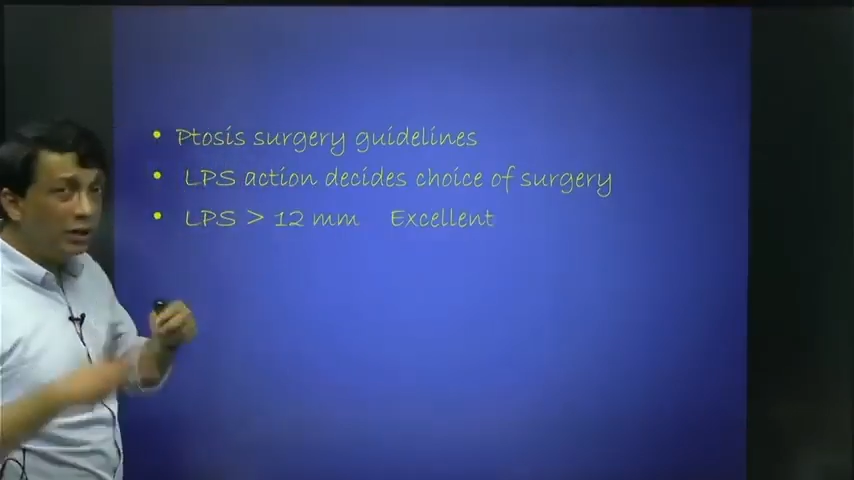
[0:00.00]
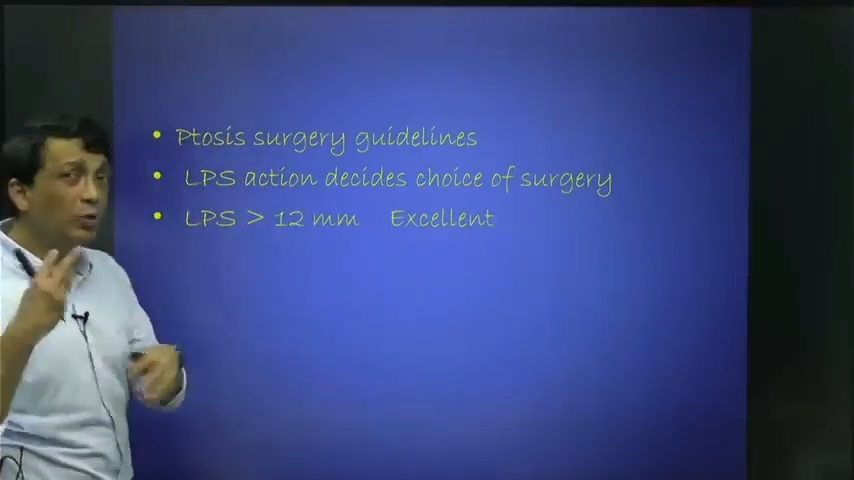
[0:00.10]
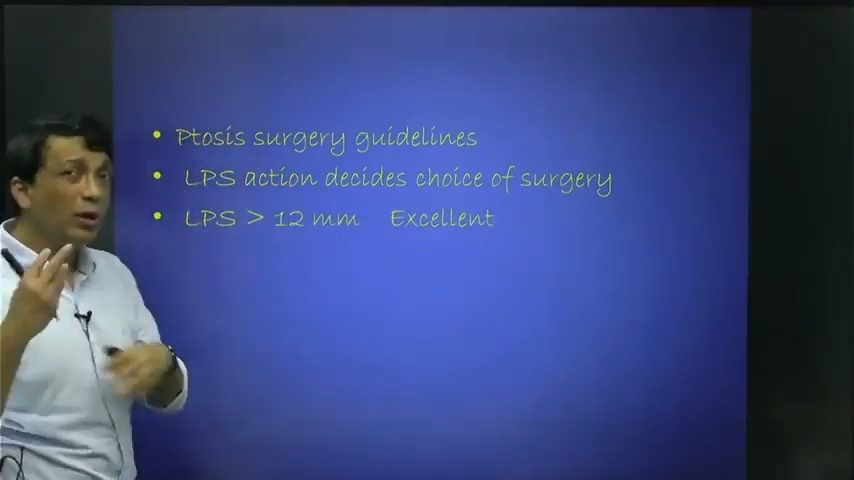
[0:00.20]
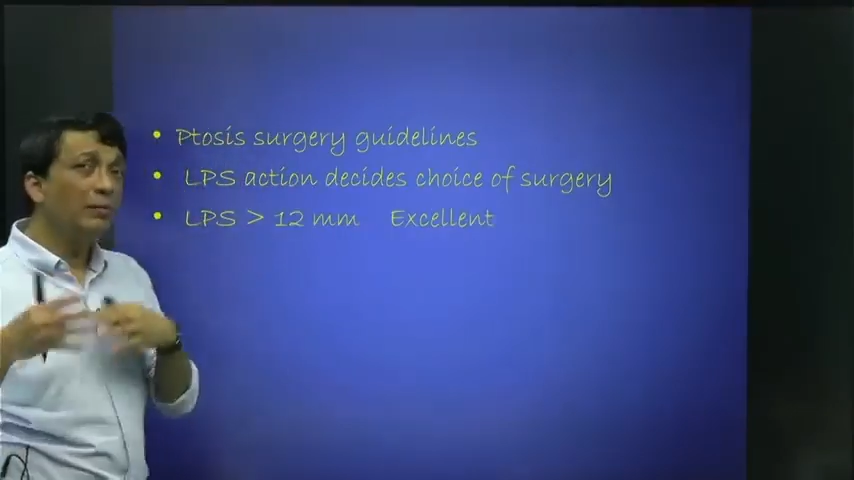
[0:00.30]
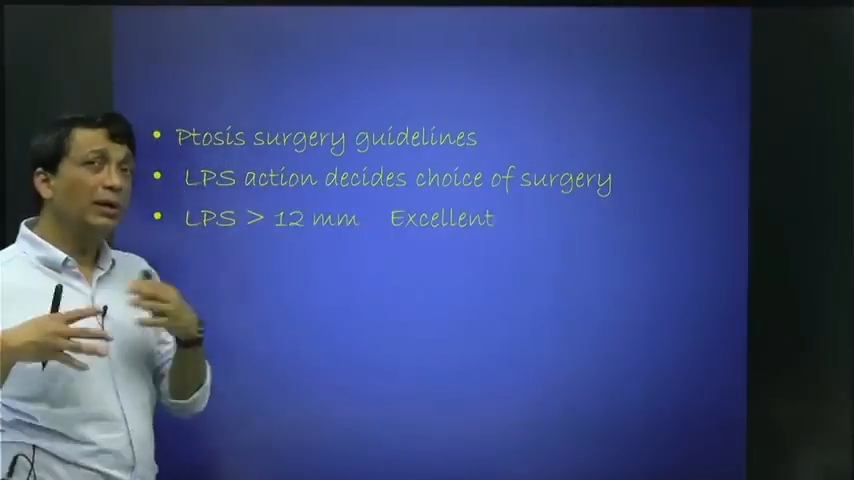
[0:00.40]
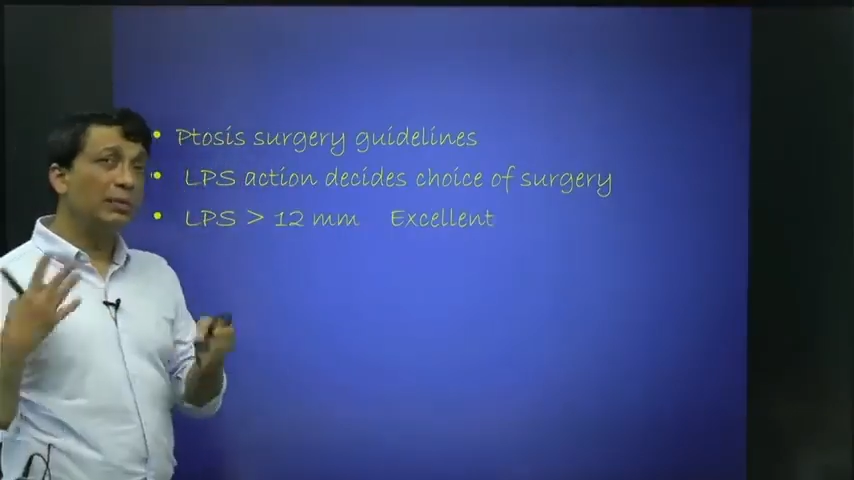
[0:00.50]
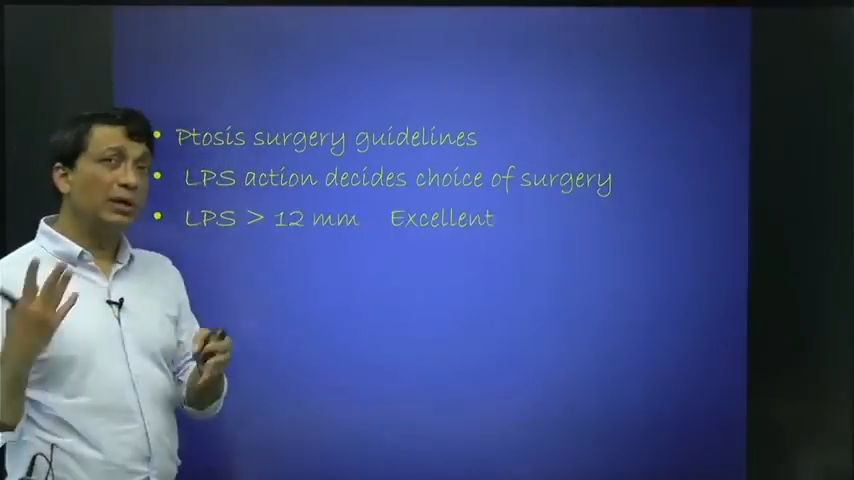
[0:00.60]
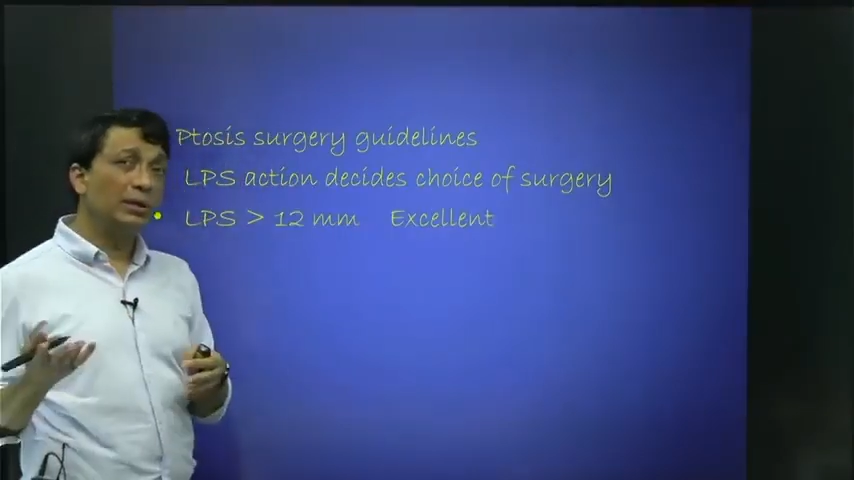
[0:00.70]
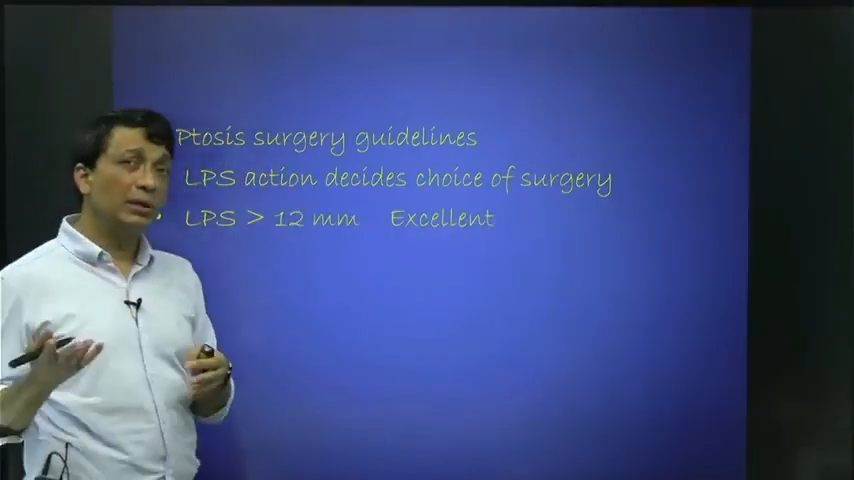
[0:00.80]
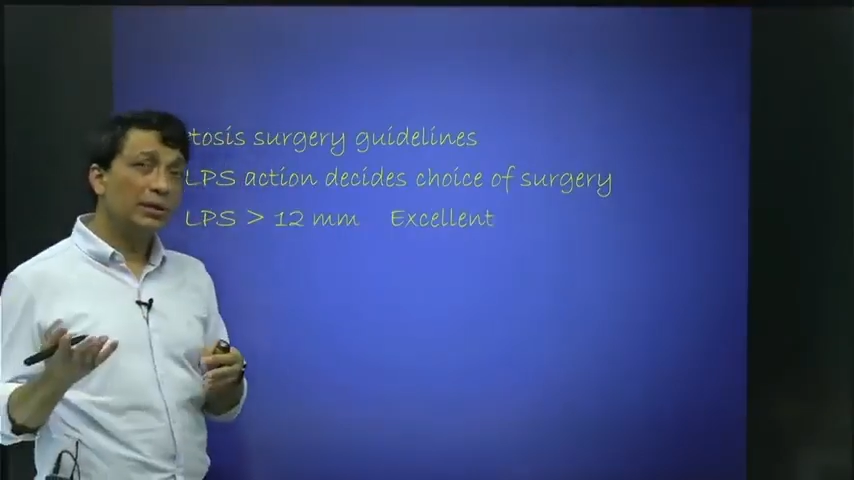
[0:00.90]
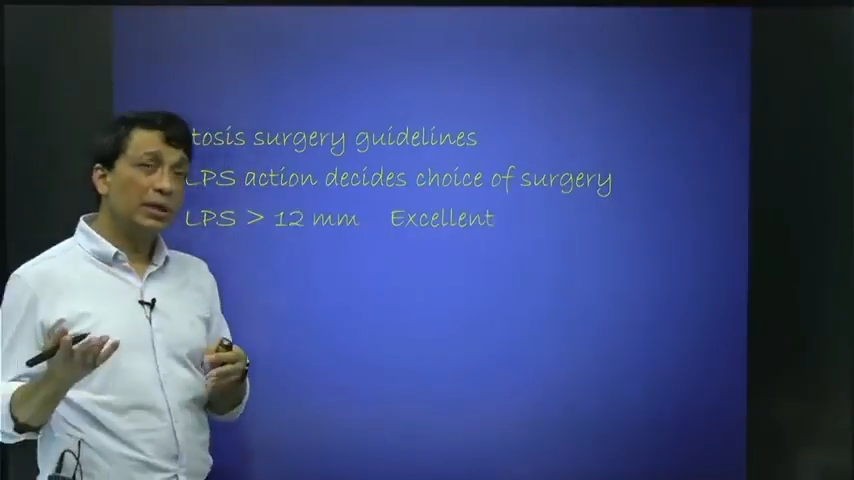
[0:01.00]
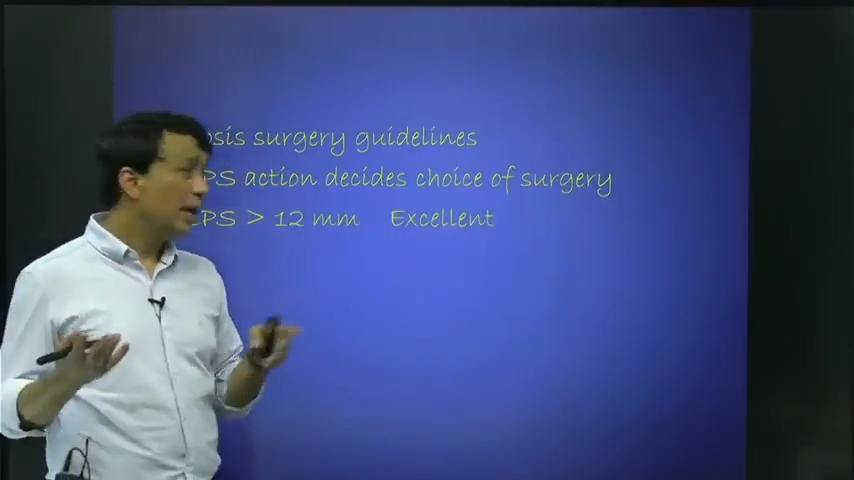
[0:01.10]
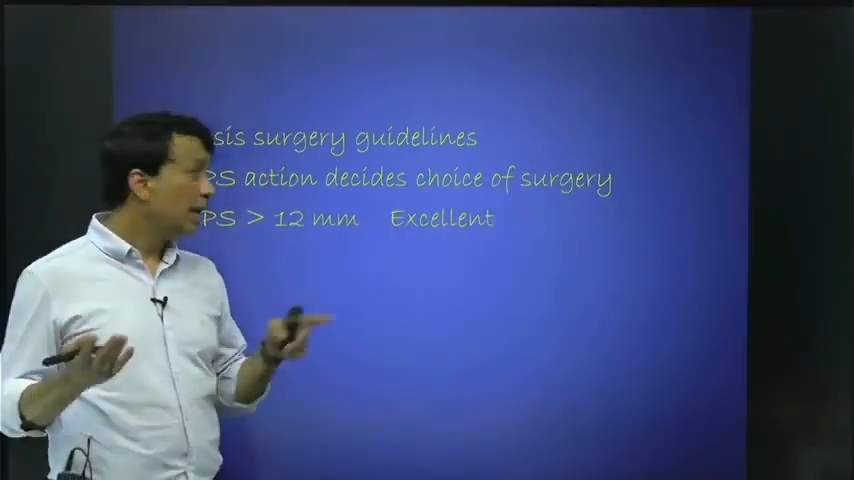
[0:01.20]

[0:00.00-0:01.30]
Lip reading: than 12 millimeters